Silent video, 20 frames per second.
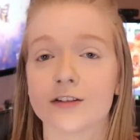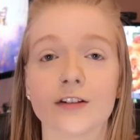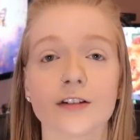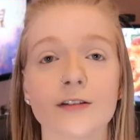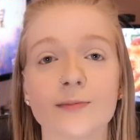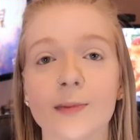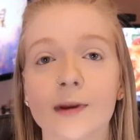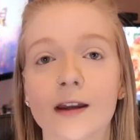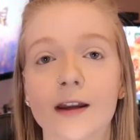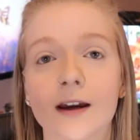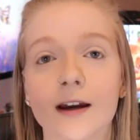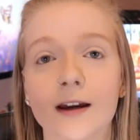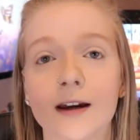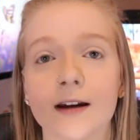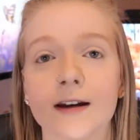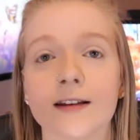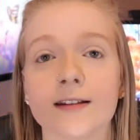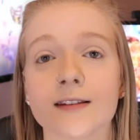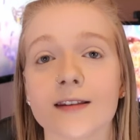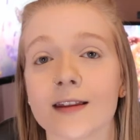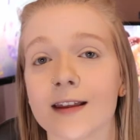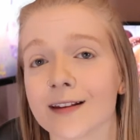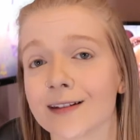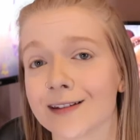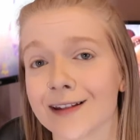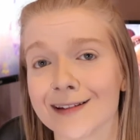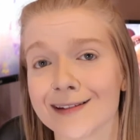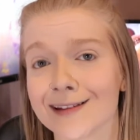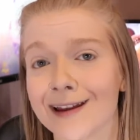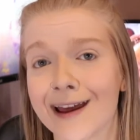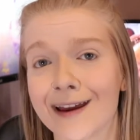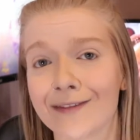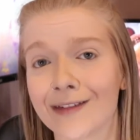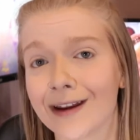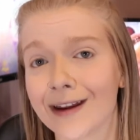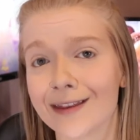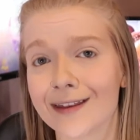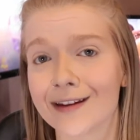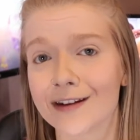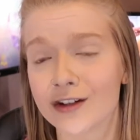just because that doesn't have
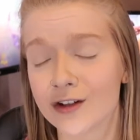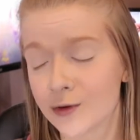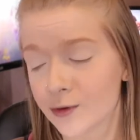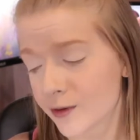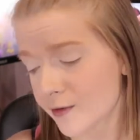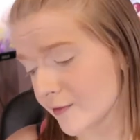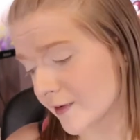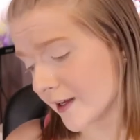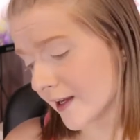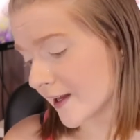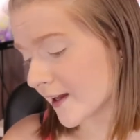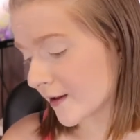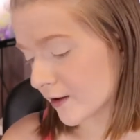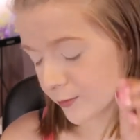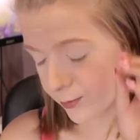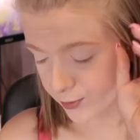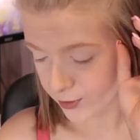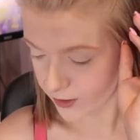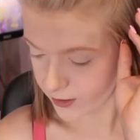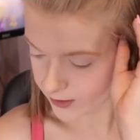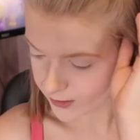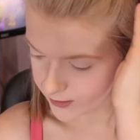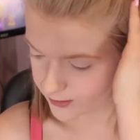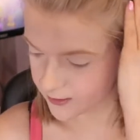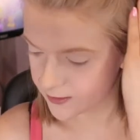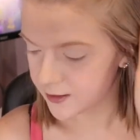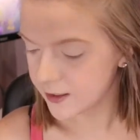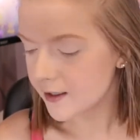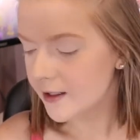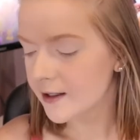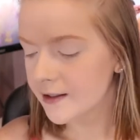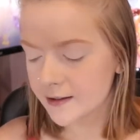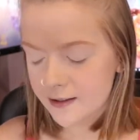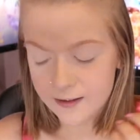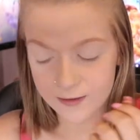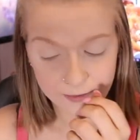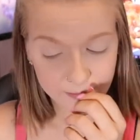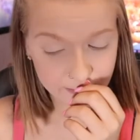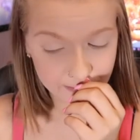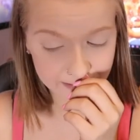anything to do with the VDL products.
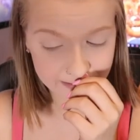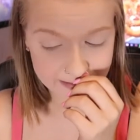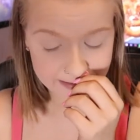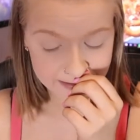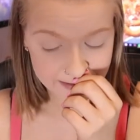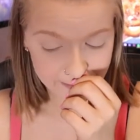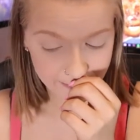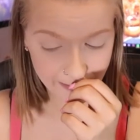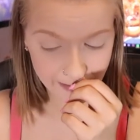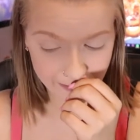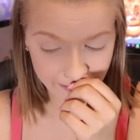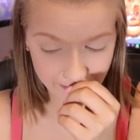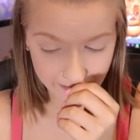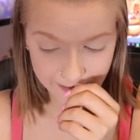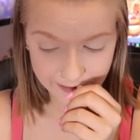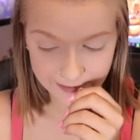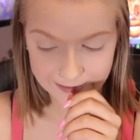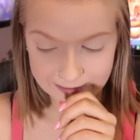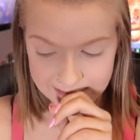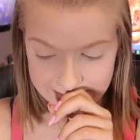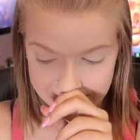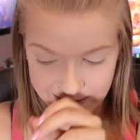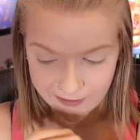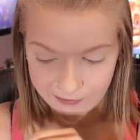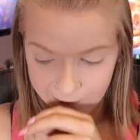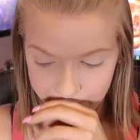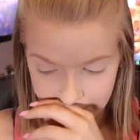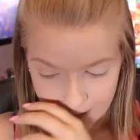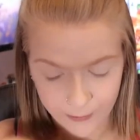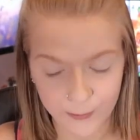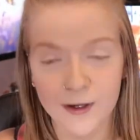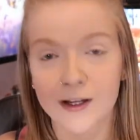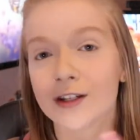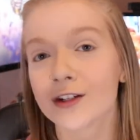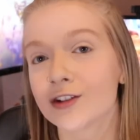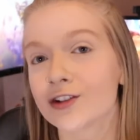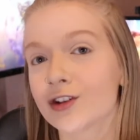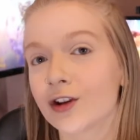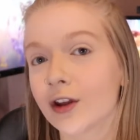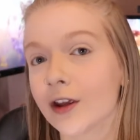Neither really did the powdering and stuff, but I wanted
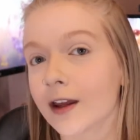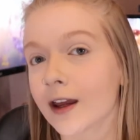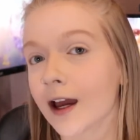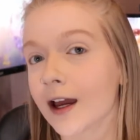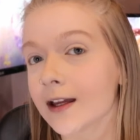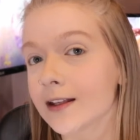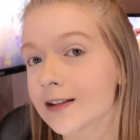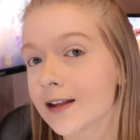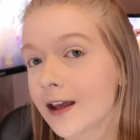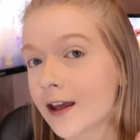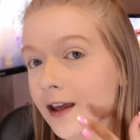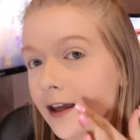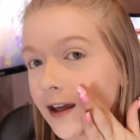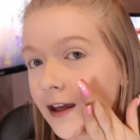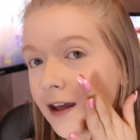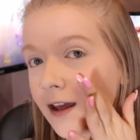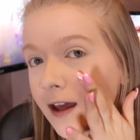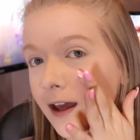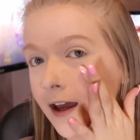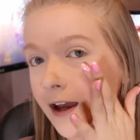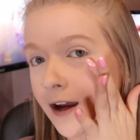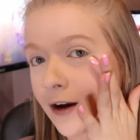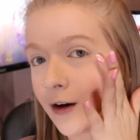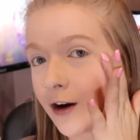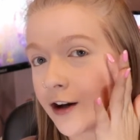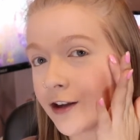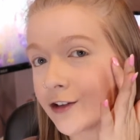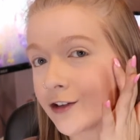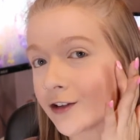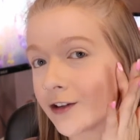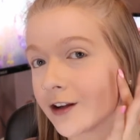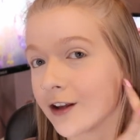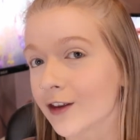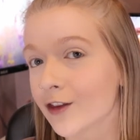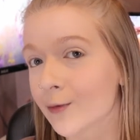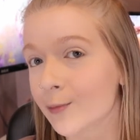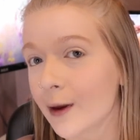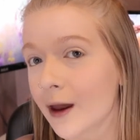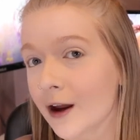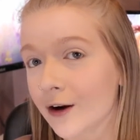to show you guys how
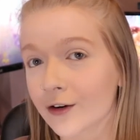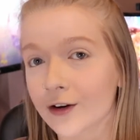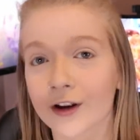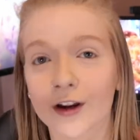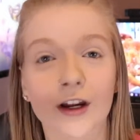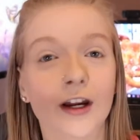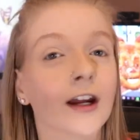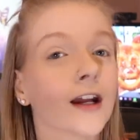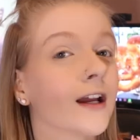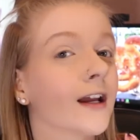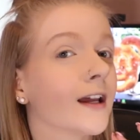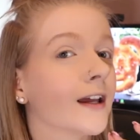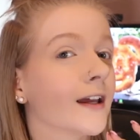underneath powder